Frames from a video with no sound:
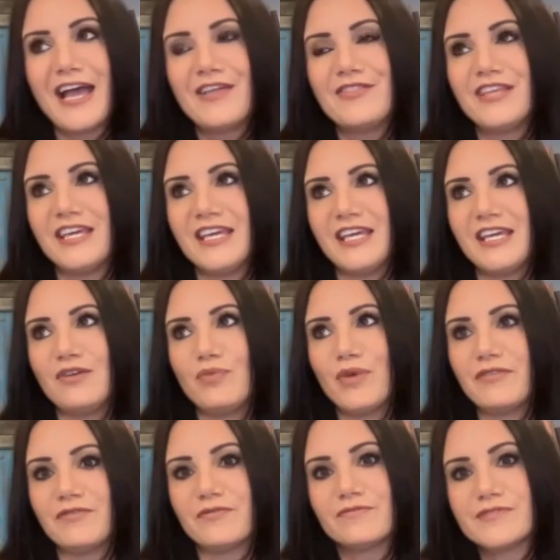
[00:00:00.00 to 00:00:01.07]
We
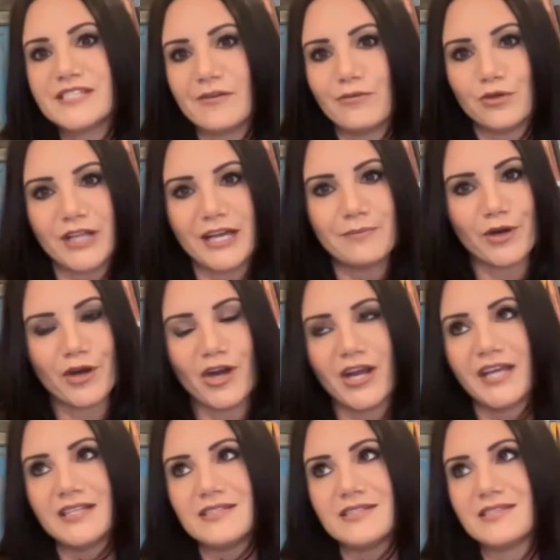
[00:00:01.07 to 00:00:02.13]
have several
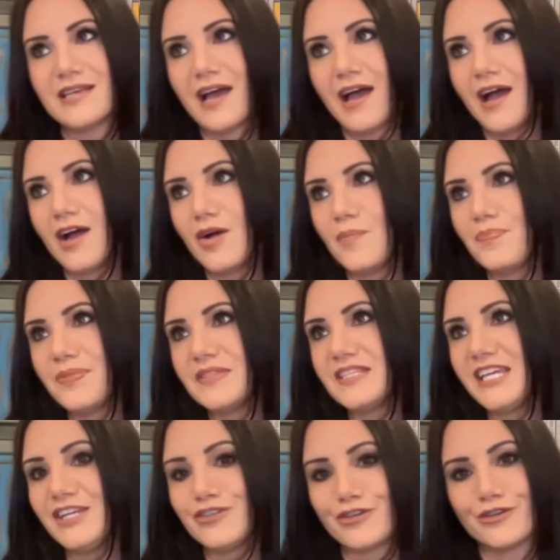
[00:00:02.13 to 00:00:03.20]
librarians,
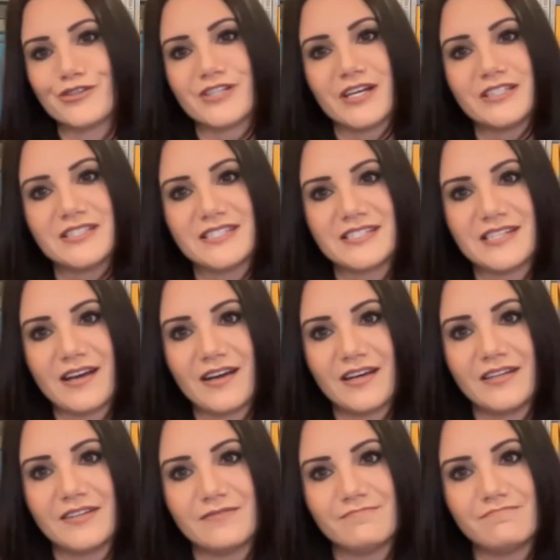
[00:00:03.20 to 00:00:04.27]
teachers
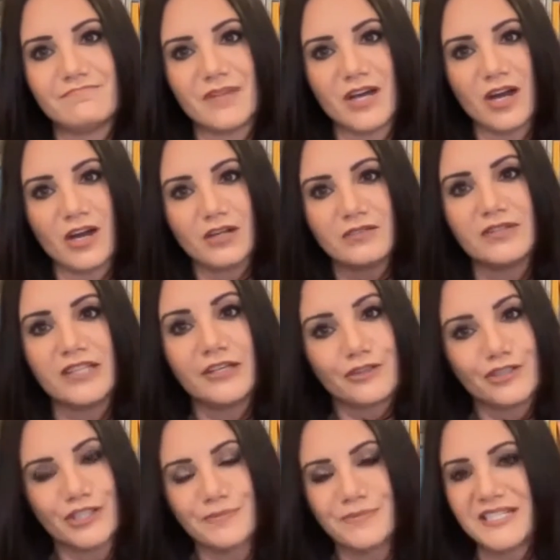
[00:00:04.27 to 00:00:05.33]
on our
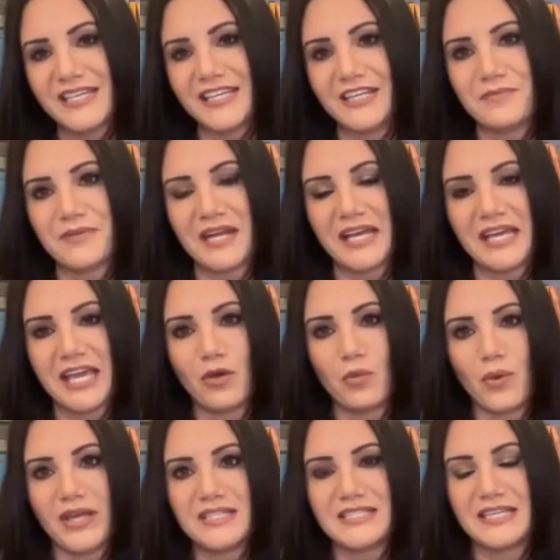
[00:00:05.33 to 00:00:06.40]
leadership team, and I can't
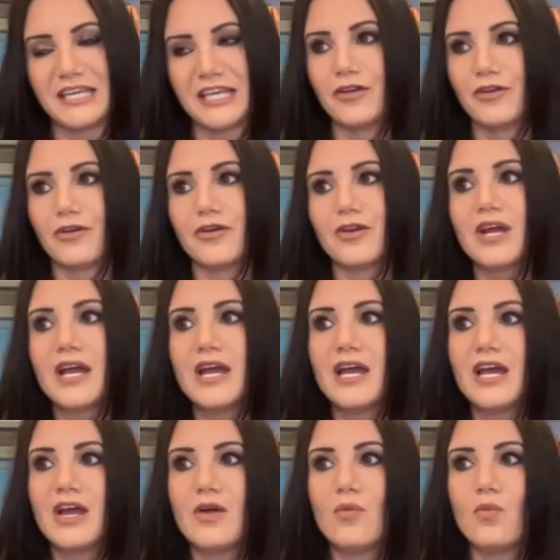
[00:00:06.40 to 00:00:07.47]
wait to hear
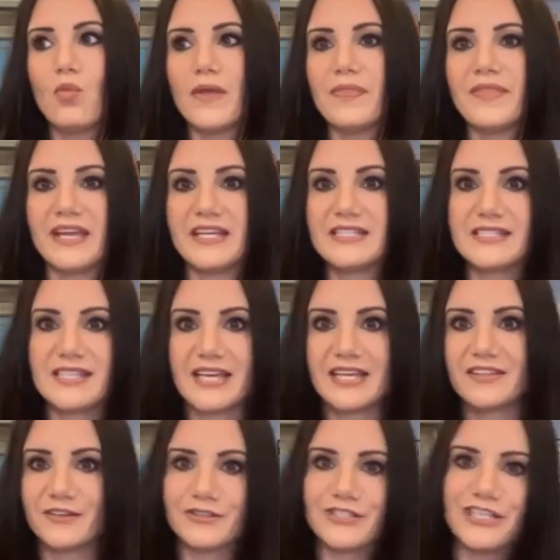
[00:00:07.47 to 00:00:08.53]
what they say
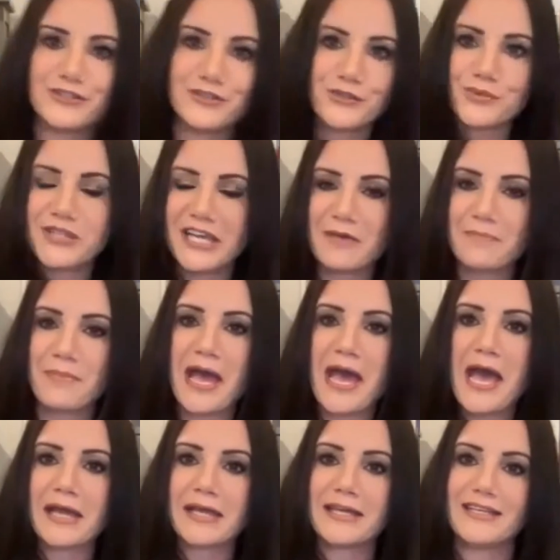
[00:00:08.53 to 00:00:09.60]
to their teachers when they get
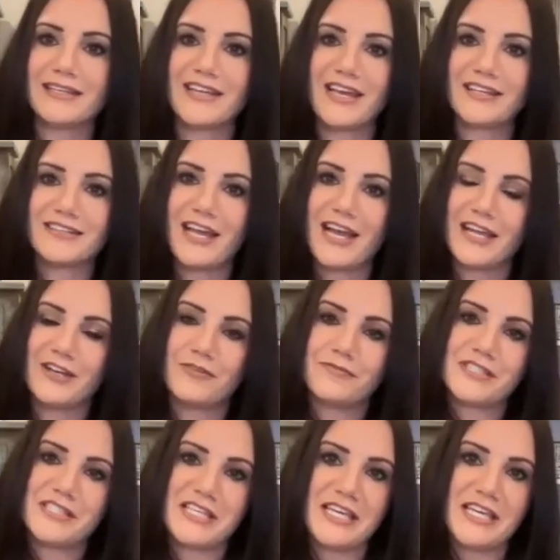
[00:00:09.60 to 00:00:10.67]
back, and kind of
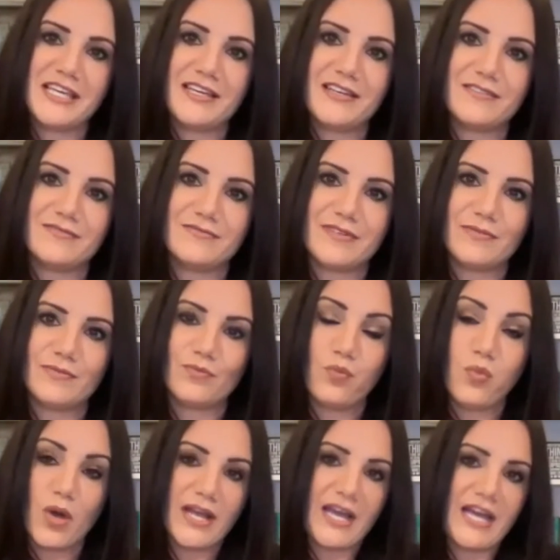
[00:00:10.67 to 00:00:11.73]
see
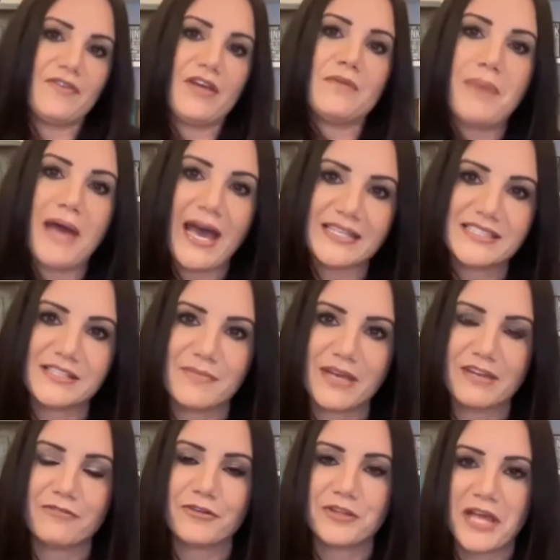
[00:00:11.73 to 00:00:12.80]
what kind of impact it
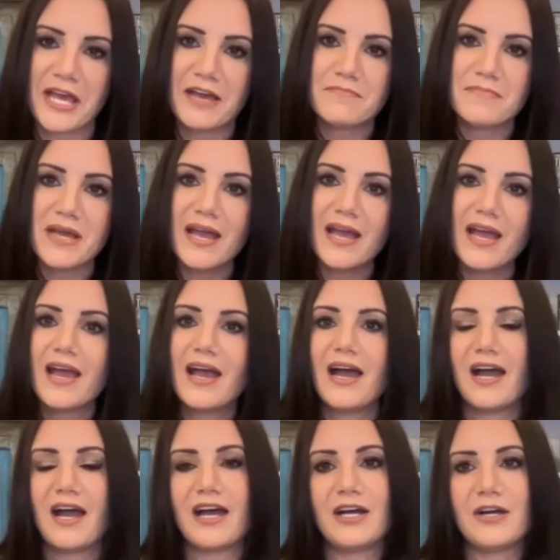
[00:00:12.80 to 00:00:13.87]
made for them.
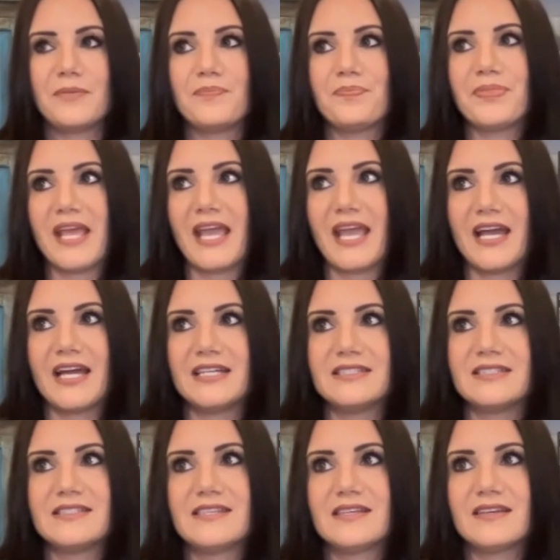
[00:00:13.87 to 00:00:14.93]

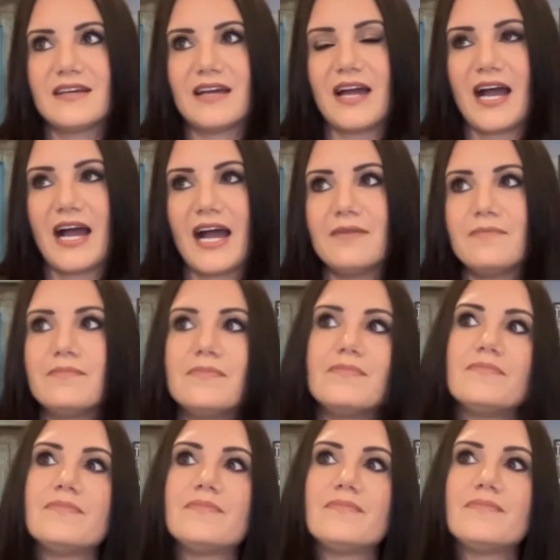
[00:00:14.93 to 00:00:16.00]
And
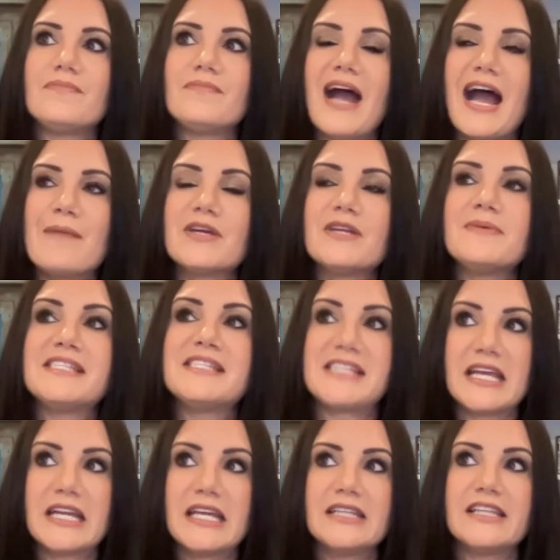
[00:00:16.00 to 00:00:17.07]
I'm going to be
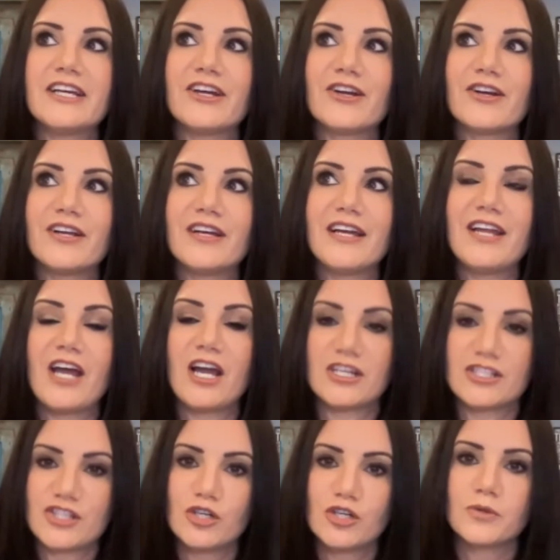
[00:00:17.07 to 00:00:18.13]
standing there in
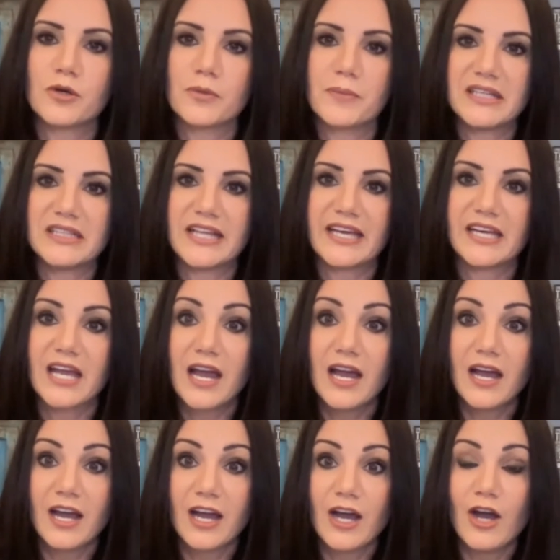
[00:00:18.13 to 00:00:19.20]
October being like,
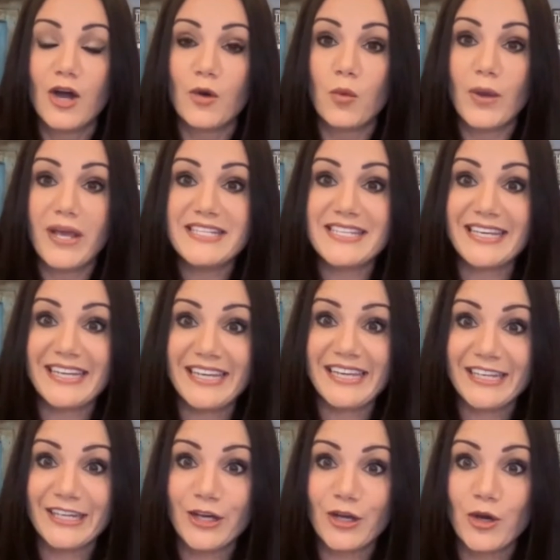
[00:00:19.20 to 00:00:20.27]
we did
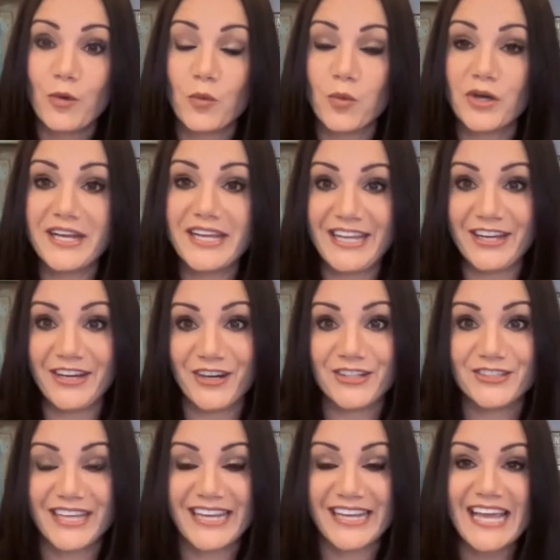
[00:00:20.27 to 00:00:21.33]
it. We're here.
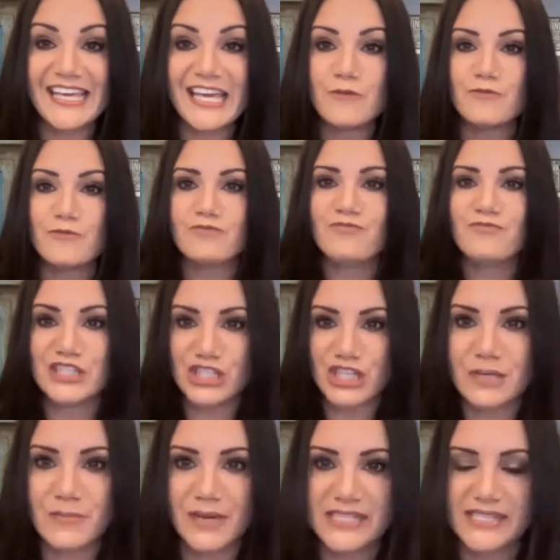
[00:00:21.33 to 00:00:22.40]
Like, I keep
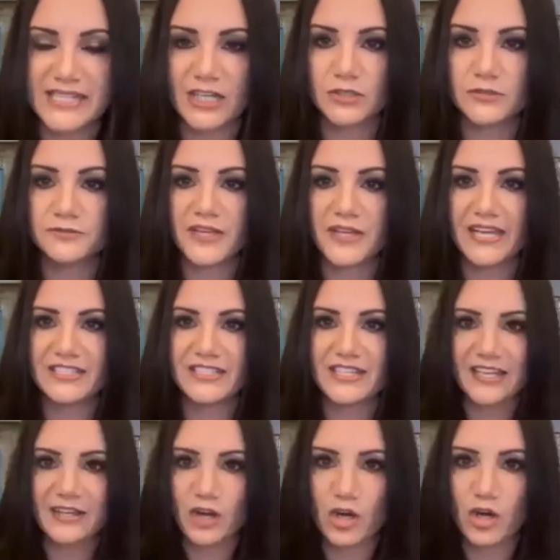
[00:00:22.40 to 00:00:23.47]
envisioning myself and
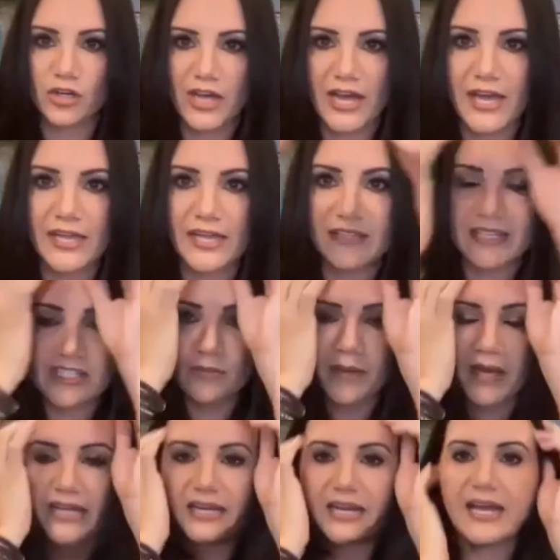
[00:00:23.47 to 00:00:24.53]
like her and I, like
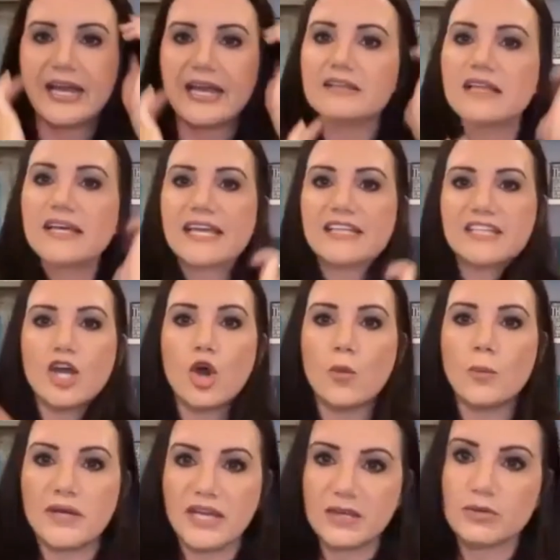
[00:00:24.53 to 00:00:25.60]
Sorboni and I, like at the
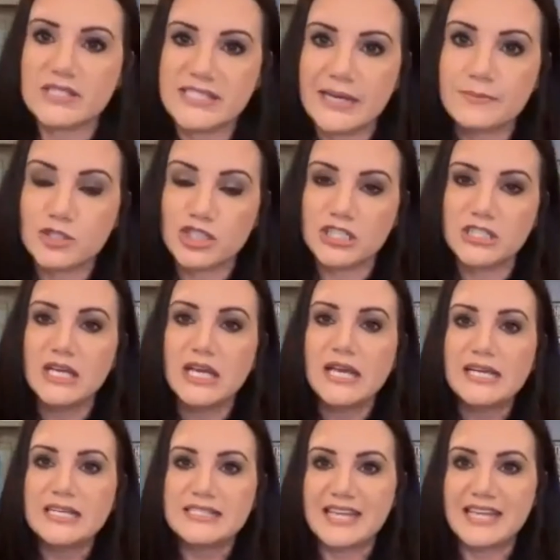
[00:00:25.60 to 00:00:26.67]
opening reception
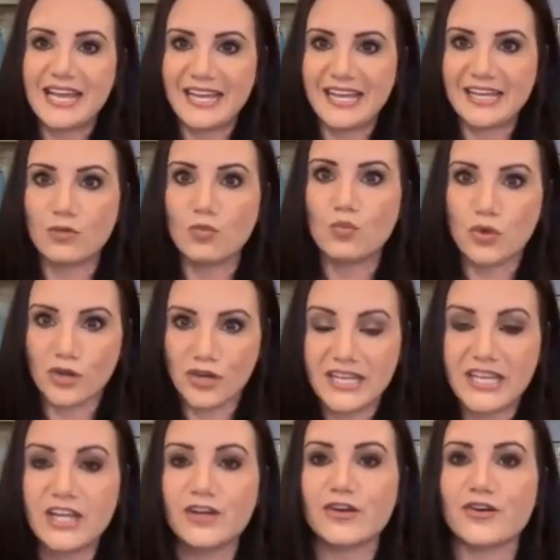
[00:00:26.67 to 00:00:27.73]
saying we're
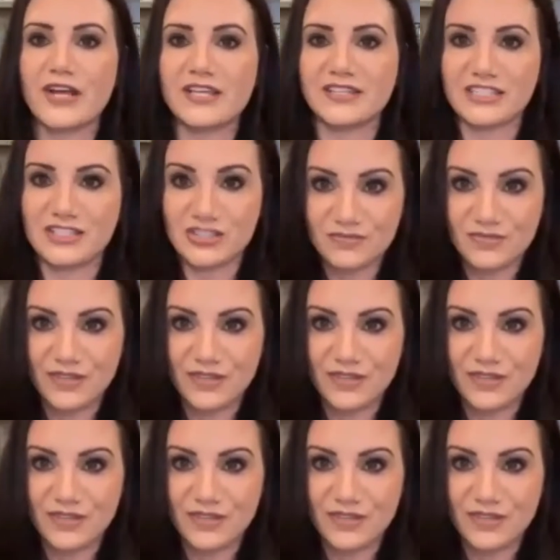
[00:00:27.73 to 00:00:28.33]
here, and like,